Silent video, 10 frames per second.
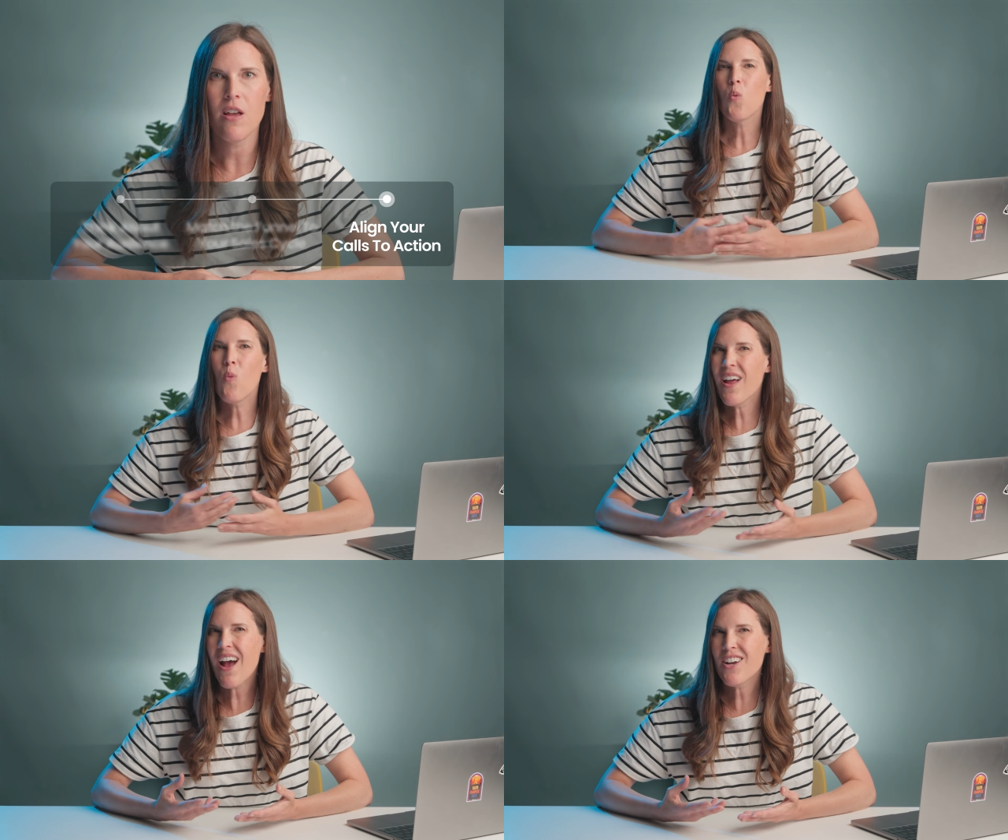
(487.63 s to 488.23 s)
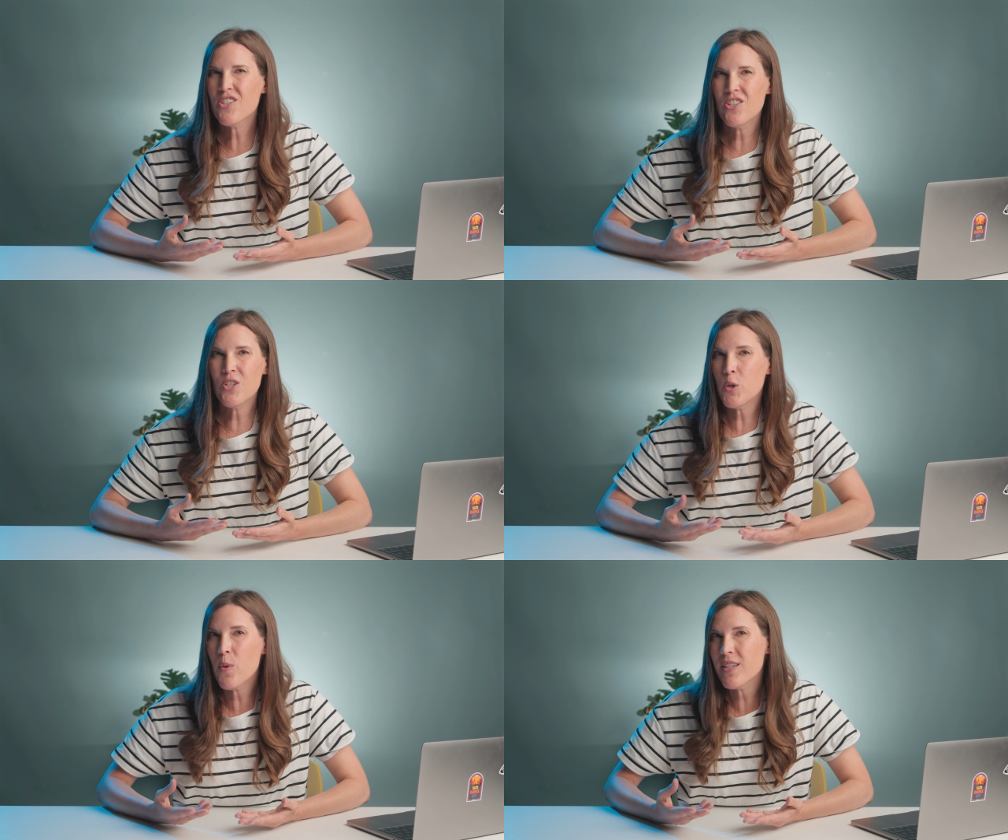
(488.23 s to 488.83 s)
What action
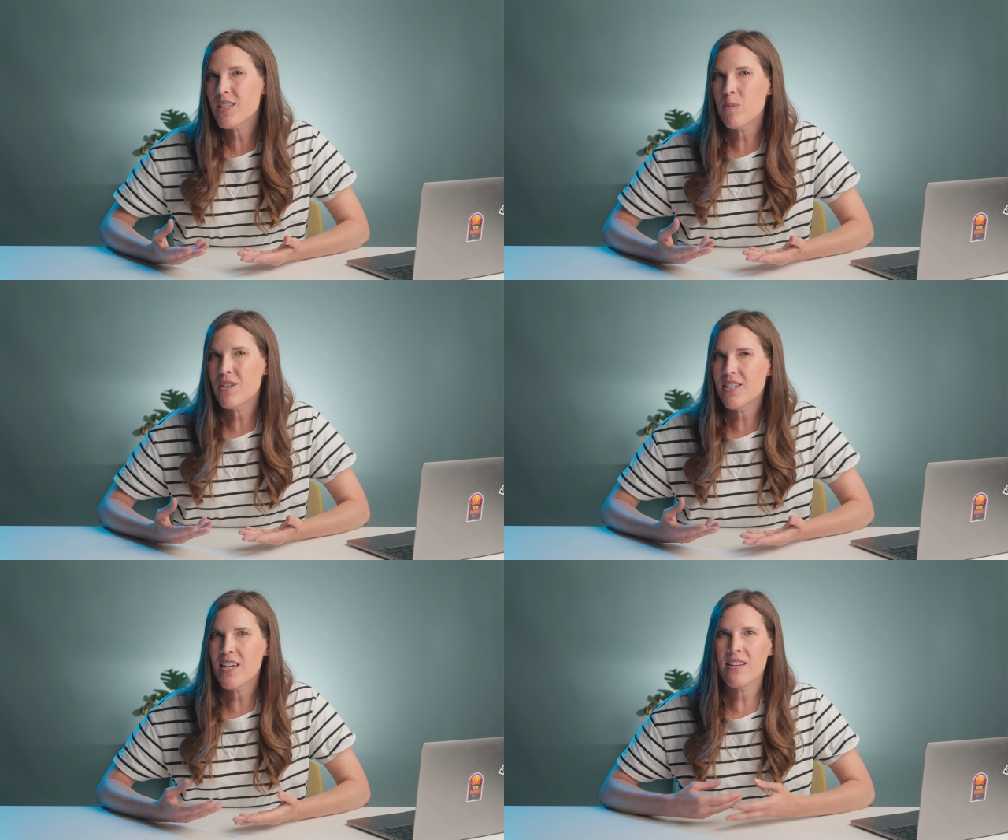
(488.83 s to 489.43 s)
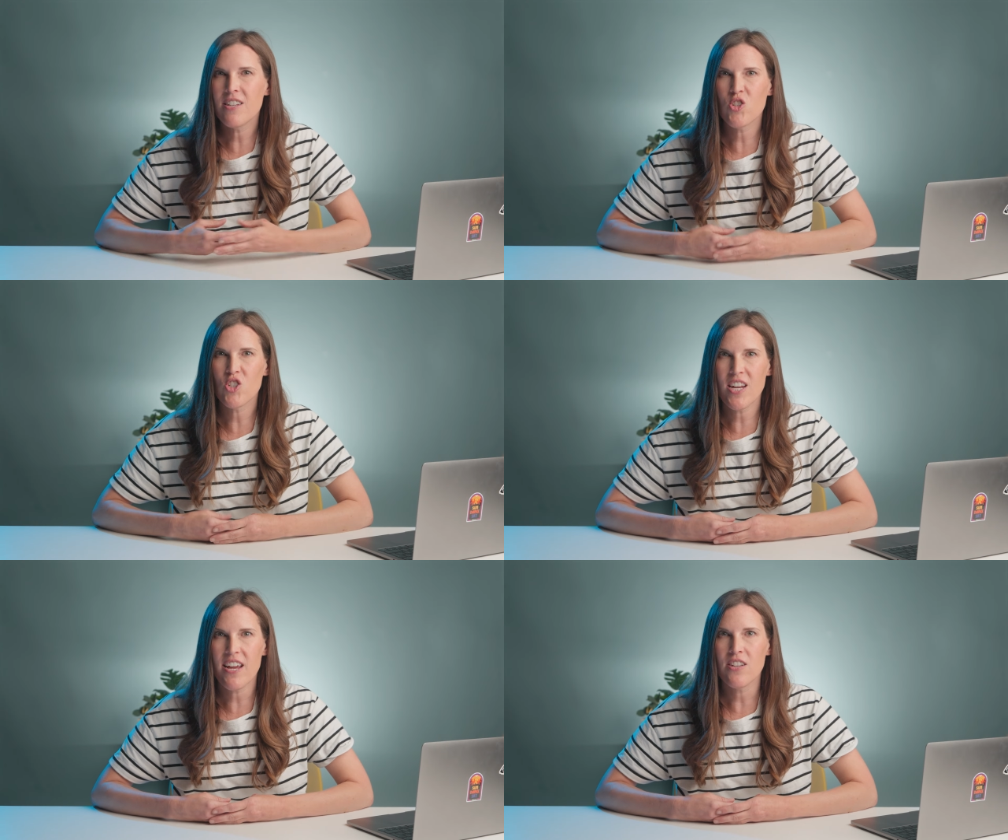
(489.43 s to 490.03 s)
do you want someone to take at each
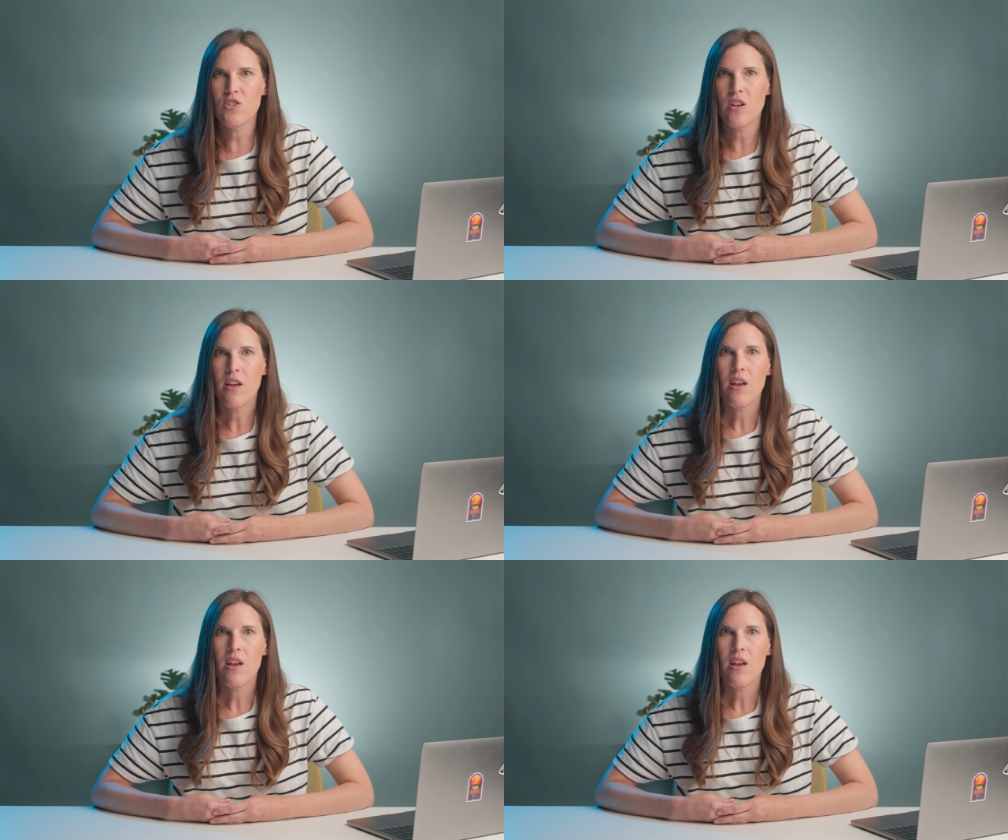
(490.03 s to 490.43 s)
stage?